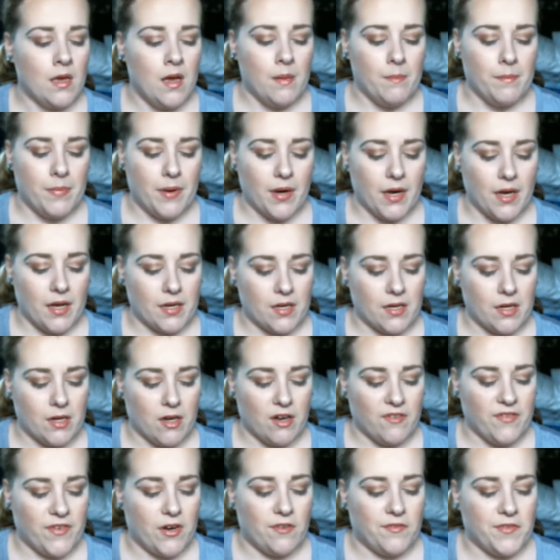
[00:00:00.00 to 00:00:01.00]
But, you know,
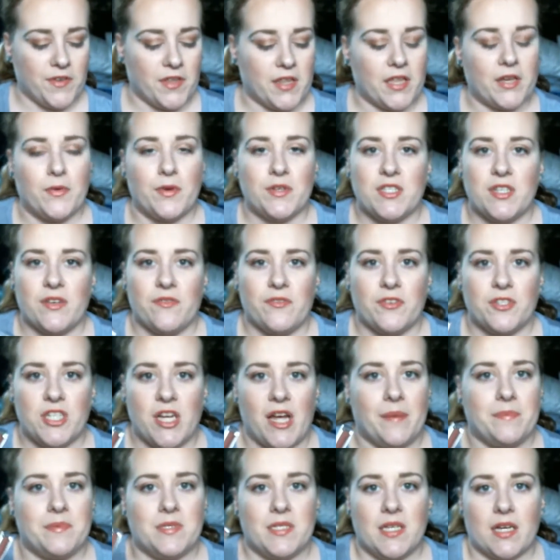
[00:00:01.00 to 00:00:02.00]
if I don't feel like reaching for
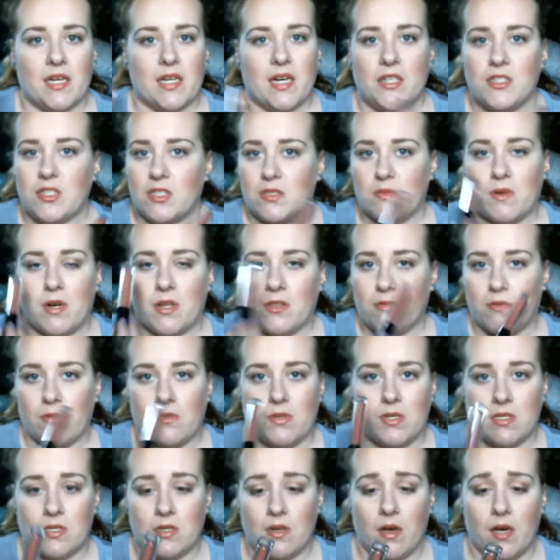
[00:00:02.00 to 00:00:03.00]
chapstick and I just want to throw
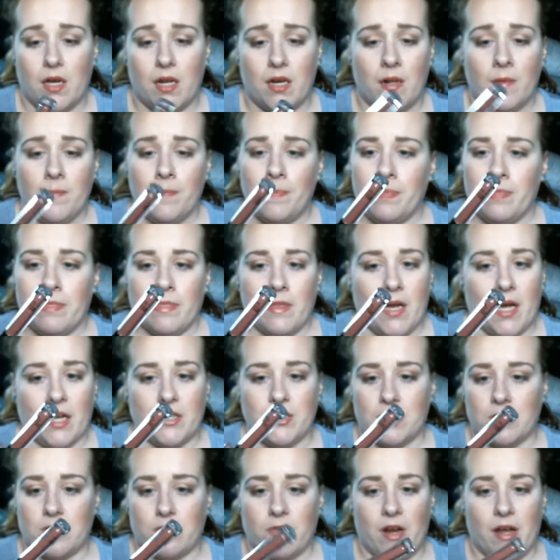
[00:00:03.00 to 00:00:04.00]
this on, I
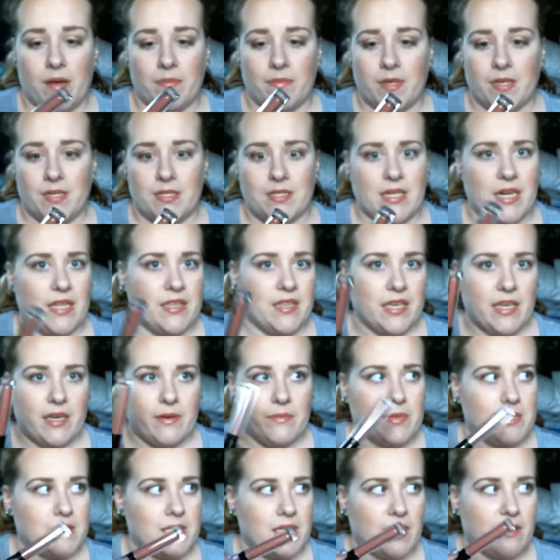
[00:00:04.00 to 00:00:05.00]
just grab this, and I think it
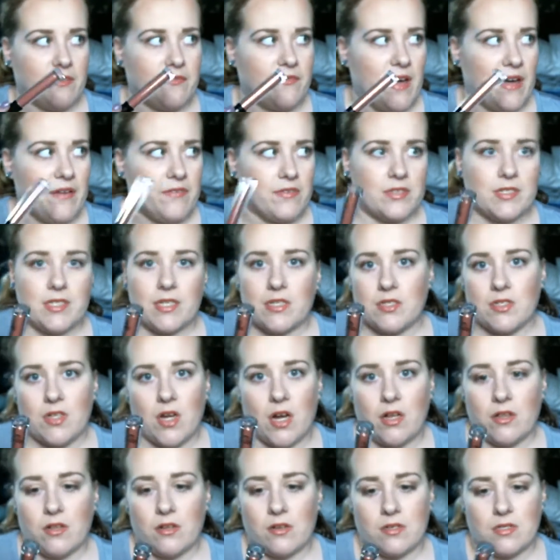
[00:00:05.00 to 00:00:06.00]
was like $5 or
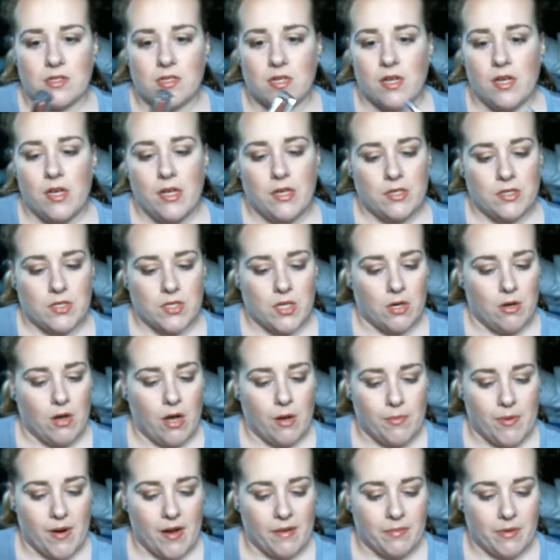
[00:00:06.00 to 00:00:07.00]
$6. So I'll
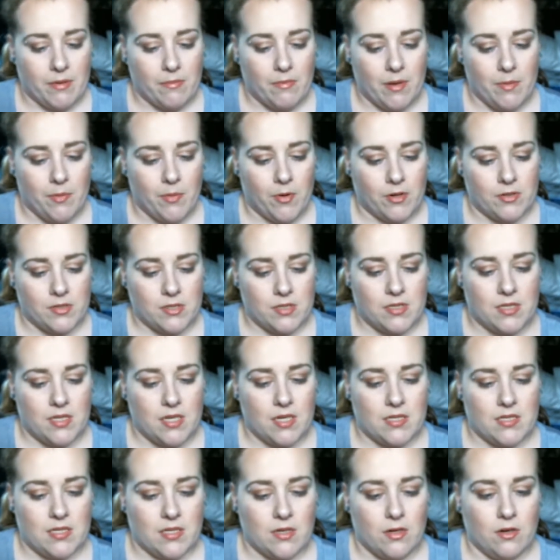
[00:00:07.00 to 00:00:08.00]
probably repurchase
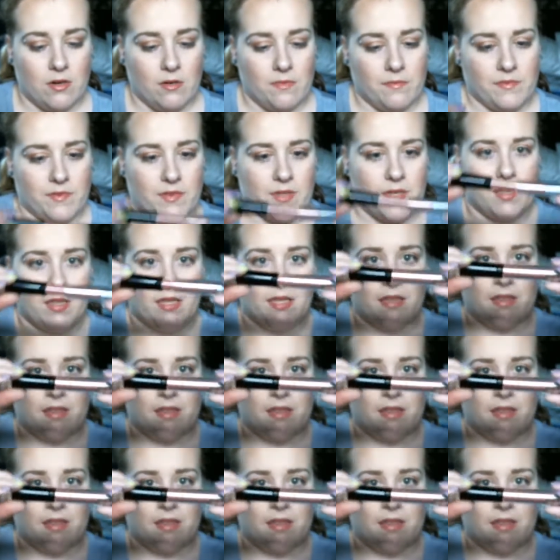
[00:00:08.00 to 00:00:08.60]
this, and hopefully that